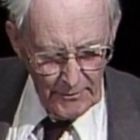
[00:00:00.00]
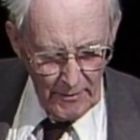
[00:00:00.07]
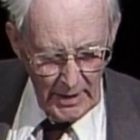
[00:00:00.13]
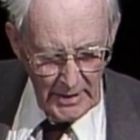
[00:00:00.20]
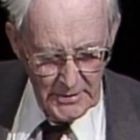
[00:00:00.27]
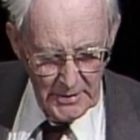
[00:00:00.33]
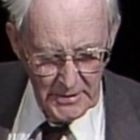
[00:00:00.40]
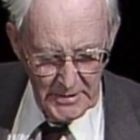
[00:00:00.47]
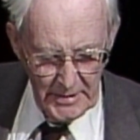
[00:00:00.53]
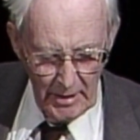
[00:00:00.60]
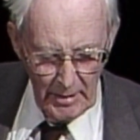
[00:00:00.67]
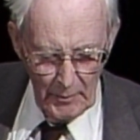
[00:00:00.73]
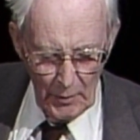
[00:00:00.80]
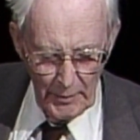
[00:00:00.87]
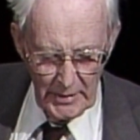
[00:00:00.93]
rites and
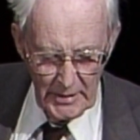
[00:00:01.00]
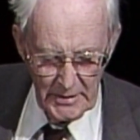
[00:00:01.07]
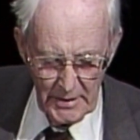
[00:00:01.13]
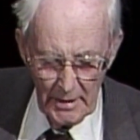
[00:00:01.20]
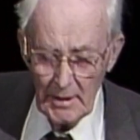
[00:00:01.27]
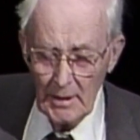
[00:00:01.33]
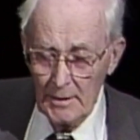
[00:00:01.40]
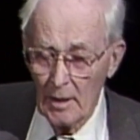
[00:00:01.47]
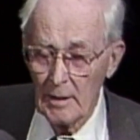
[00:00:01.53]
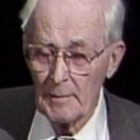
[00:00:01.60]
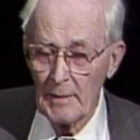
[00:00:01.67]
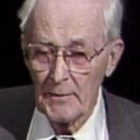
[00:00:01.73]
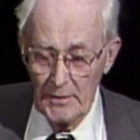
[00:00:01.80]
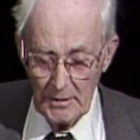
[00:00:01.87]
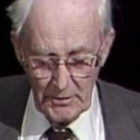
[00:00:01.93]
ceremonies, talking
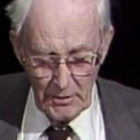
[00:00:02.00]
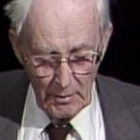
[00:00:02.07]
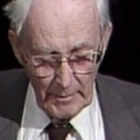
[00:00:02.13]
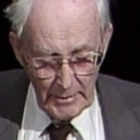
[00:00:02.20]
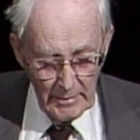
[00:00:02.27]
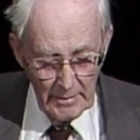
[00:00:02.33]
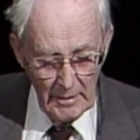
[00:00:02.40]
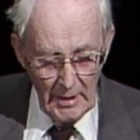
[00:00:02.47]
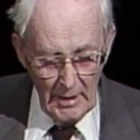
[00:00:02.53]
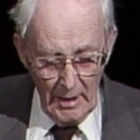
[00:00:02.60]
about the atonement,